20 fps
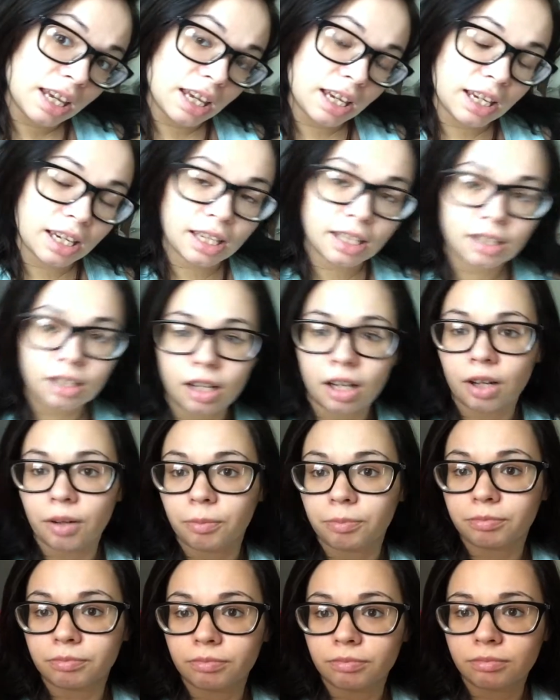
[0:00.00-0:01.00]
and
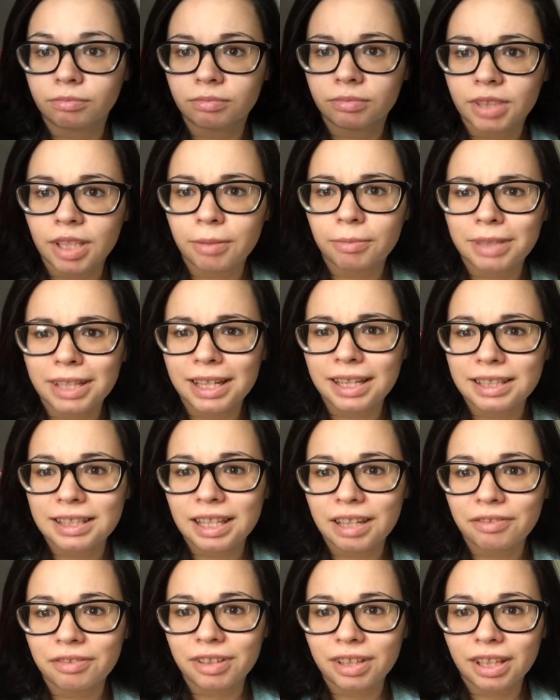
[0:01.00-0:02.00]
some days
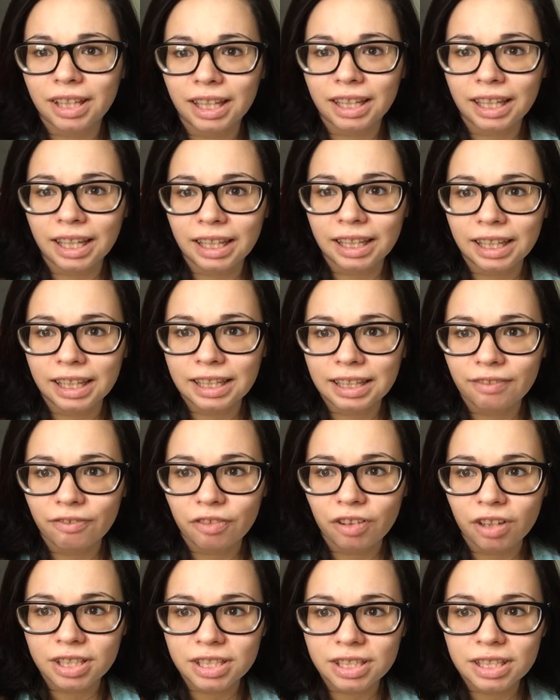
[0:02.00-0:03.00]
I feel like I can't
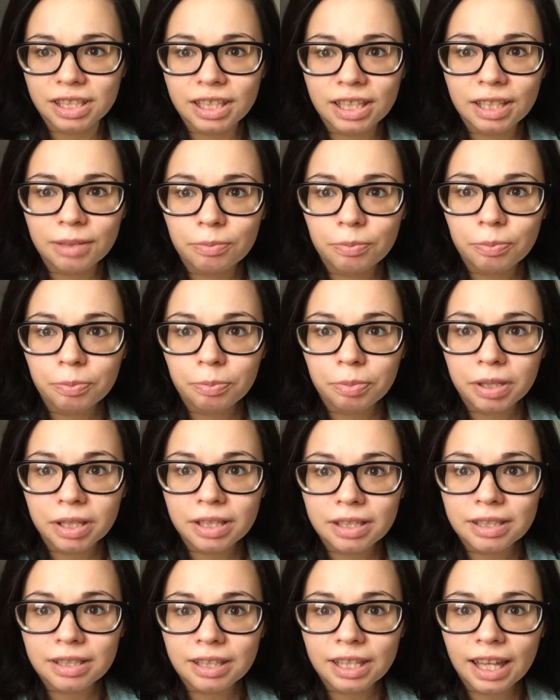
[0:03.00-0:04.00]
asleep,
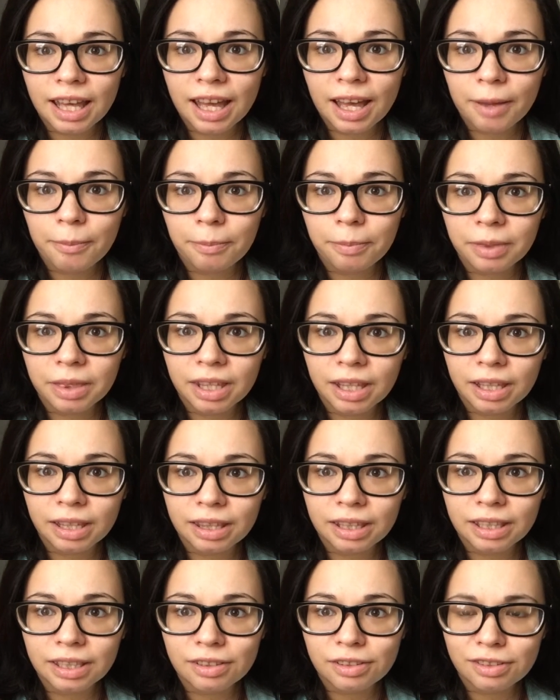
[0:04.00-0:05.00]
because of that, but
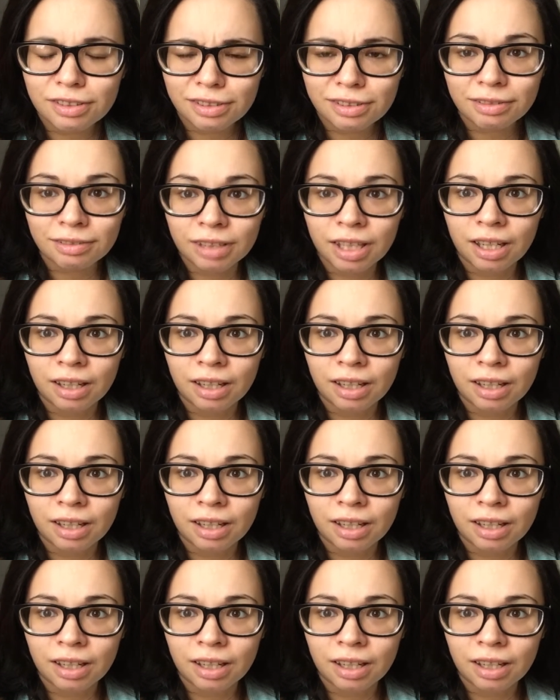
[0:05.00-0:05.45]
then there's